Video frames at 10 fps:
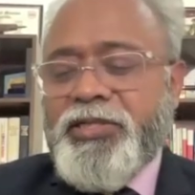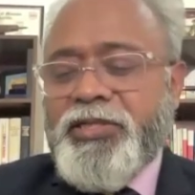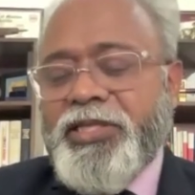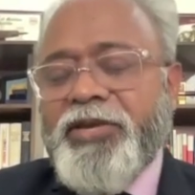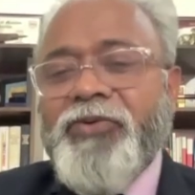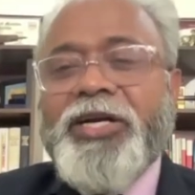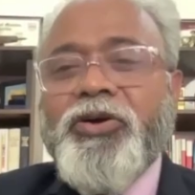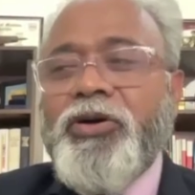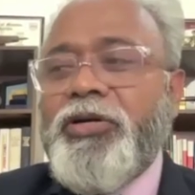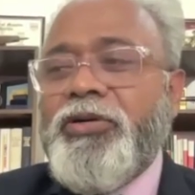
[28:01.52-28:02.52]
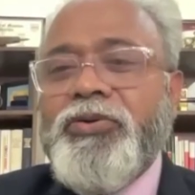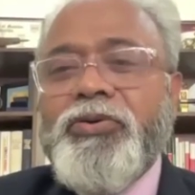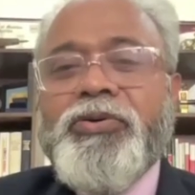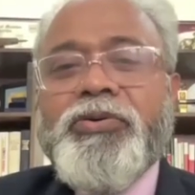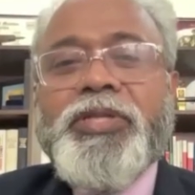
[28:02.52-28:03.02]
uh, they went on
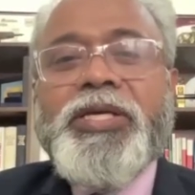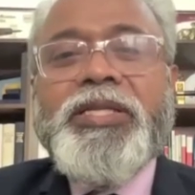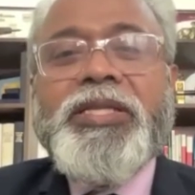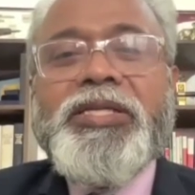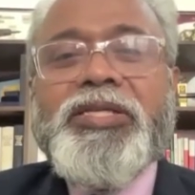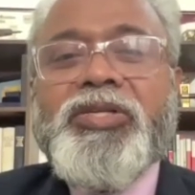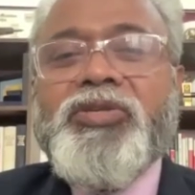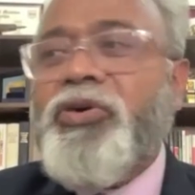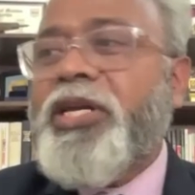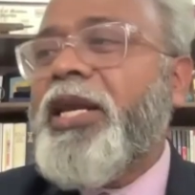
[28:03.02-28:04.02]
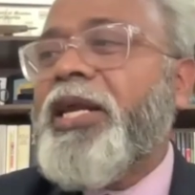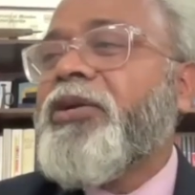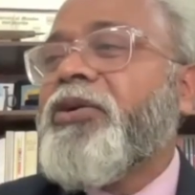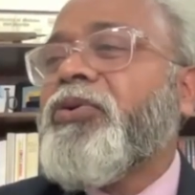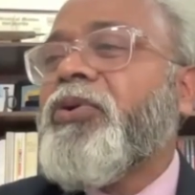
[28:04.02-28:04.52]
to th- there was a story
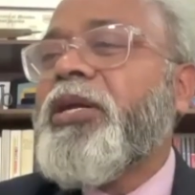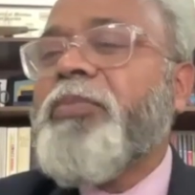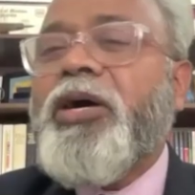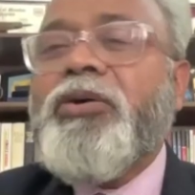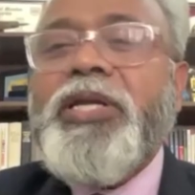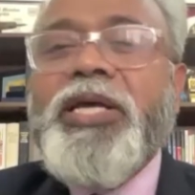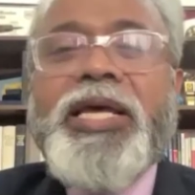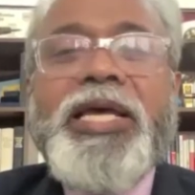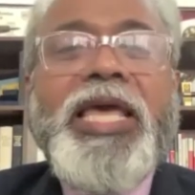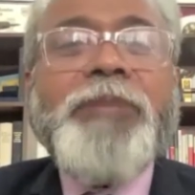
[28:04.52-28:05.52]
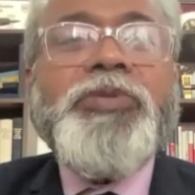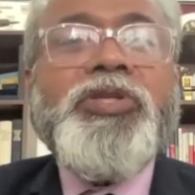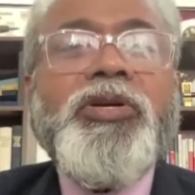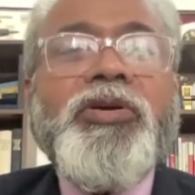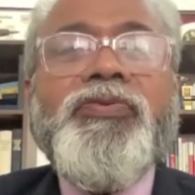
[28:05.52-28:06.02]
later told about
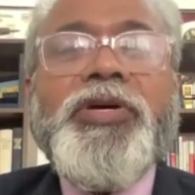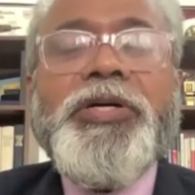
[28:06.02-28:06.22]
capture of